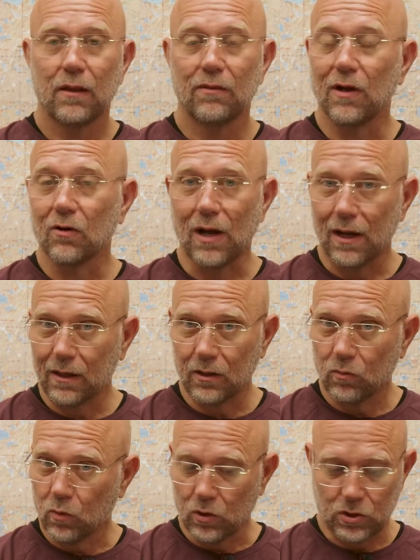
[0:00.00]
They're not going
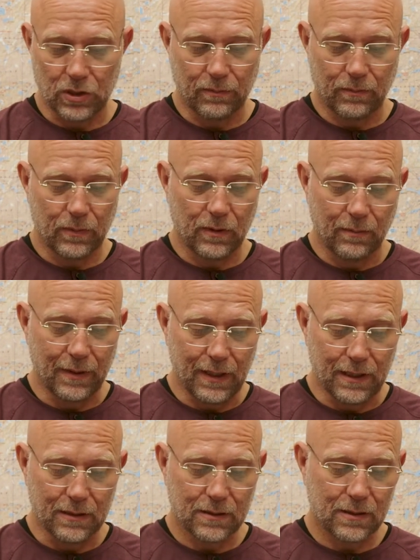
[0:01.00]
to worship the
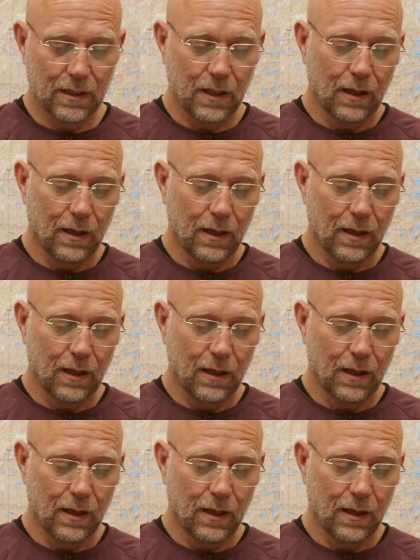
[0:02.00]
beast.